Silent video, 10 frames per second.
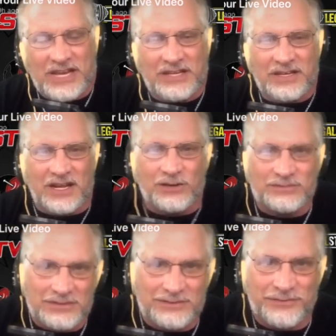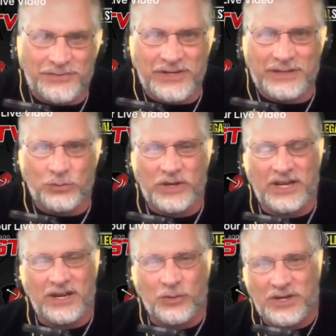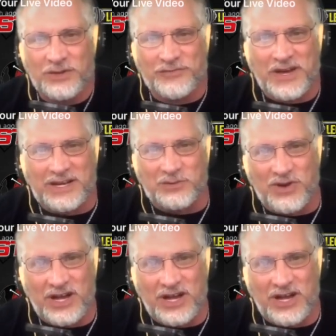or do you say, you know, weirdo, what do you